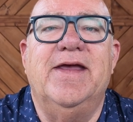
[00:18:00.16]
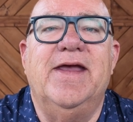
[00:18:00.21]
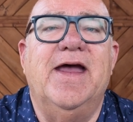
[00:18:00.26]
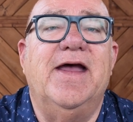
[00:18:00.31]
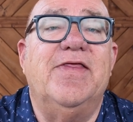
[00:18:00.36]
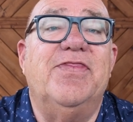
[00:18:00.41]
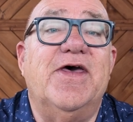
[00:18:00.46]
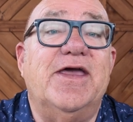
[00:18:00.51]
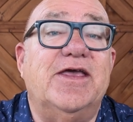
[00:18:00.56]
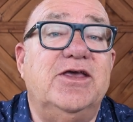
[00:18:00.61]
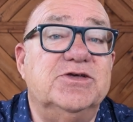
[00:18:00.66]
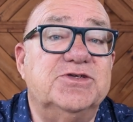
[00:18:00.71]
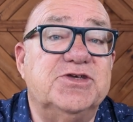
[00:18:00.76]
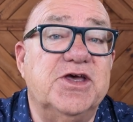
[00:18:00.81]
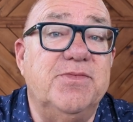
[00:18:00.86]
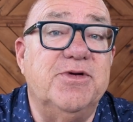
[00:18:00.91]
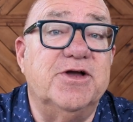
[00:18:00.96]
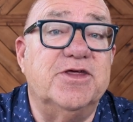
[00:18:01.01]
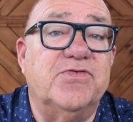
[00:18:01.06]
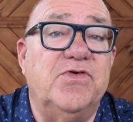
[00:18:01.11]
Thank you so
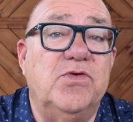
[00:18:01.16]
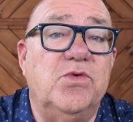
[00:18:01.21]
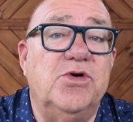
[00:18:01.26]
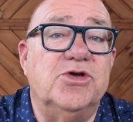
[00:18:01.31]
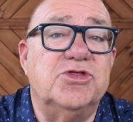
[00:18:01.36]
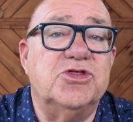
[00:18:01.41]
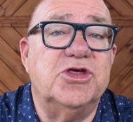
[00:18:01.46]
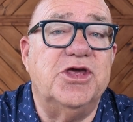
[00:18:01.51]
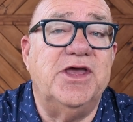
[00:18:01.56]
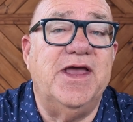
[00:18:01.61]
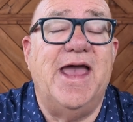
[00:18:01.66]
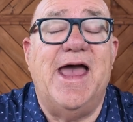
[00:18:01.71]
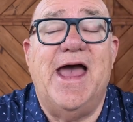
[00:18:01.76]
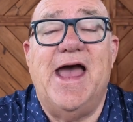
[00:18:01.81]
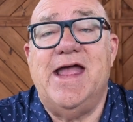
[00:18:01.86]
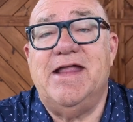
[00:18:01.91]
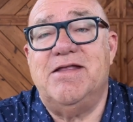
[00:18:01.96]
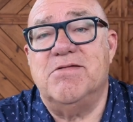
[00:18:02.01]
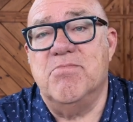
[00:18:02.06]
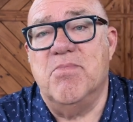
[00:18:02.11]
much for watching,
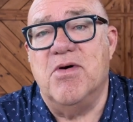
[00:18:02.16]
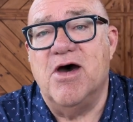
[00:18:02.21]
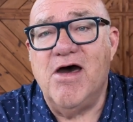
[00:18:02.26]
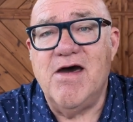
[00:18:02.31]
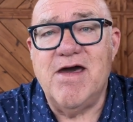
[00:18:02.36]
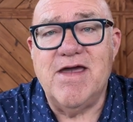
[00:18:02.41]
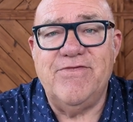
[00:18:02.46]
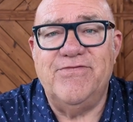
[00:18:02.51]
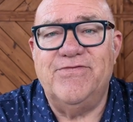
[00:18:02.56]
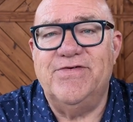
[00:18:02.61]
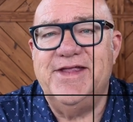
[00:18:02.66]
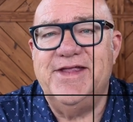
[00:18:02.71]
and bye for